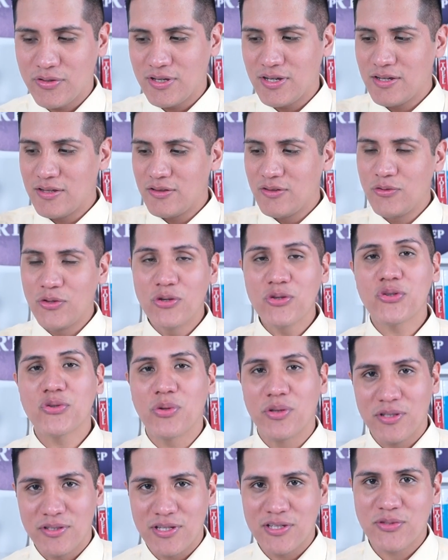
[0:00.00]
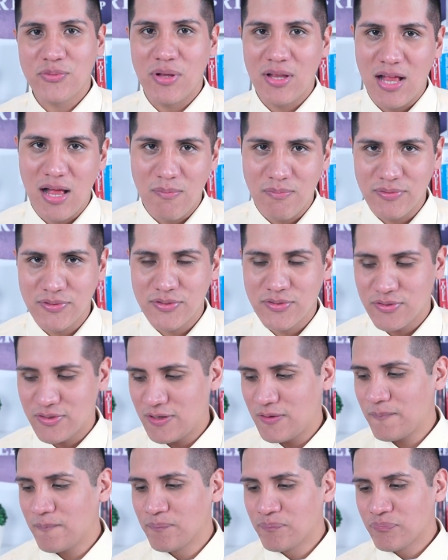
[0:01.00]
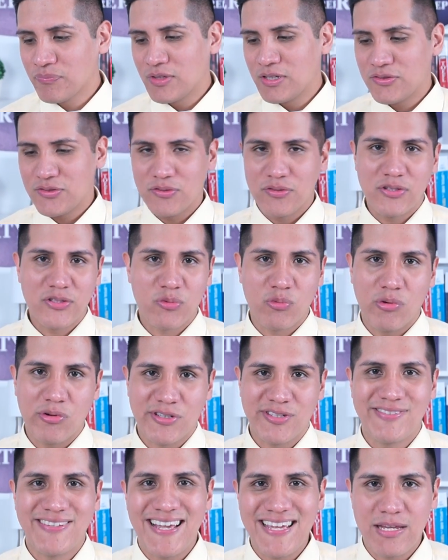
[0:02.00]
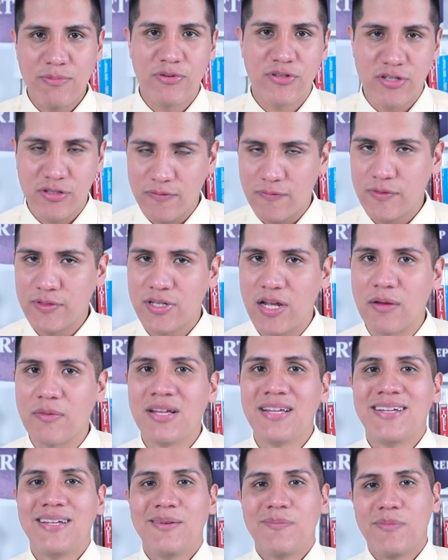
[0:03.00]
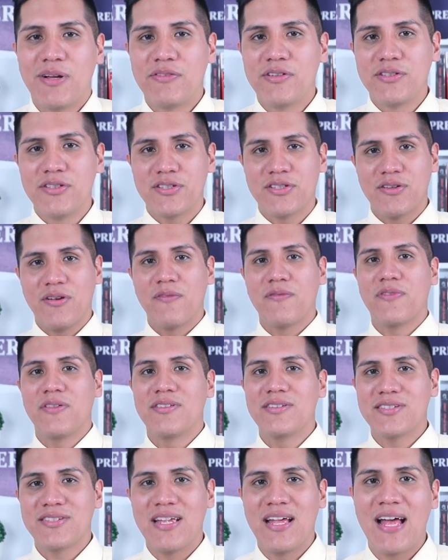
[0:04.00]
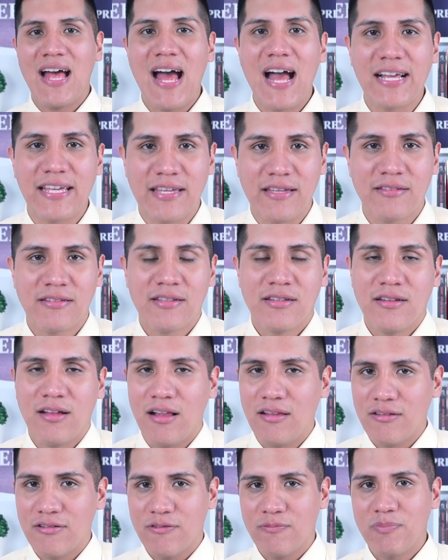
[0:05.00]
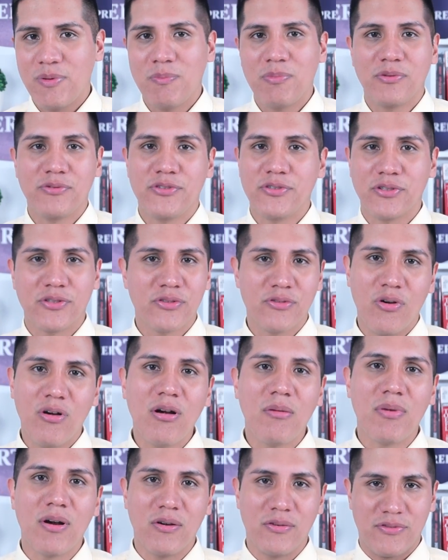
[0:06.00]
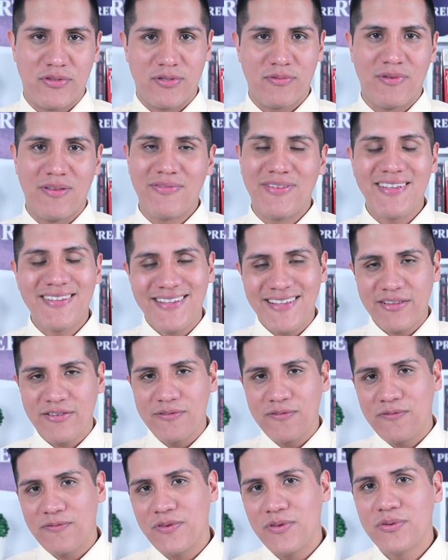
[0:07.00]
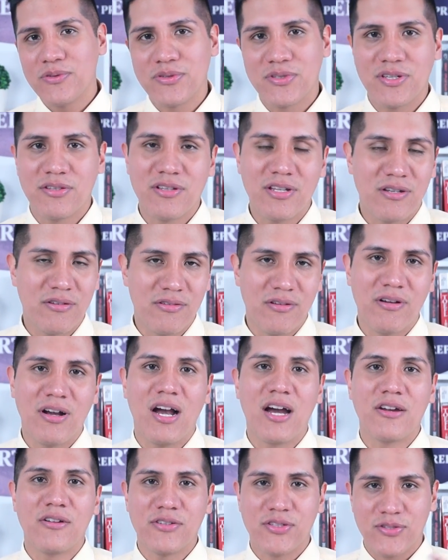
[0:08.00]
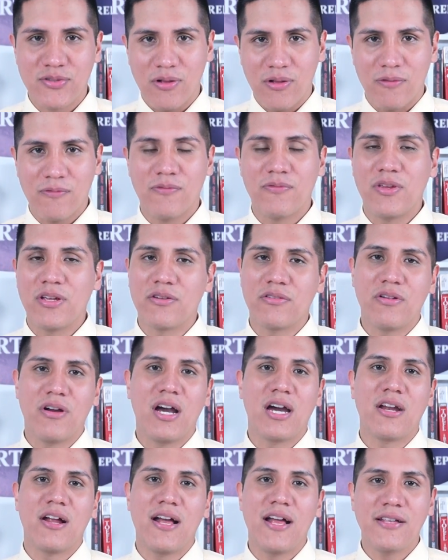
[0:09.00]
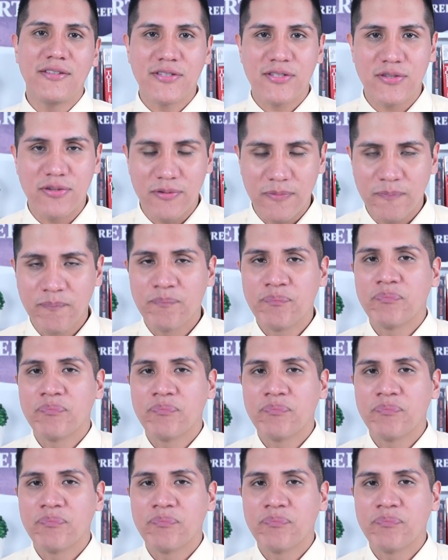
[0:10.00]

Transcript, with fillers: okay usually that's what happens okay so this works 90% of the time but this is something this is a hack a lot of people don't know about they get confused and they don't know how to solve they don't know how to answer